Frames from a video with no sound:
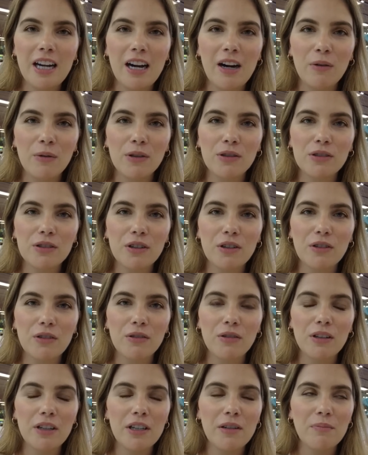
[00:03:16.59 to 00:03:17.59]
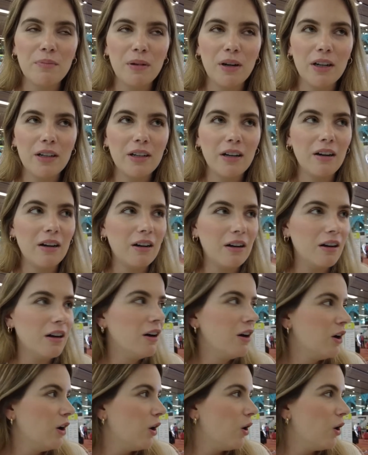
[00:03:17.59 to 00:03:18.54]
hours early, but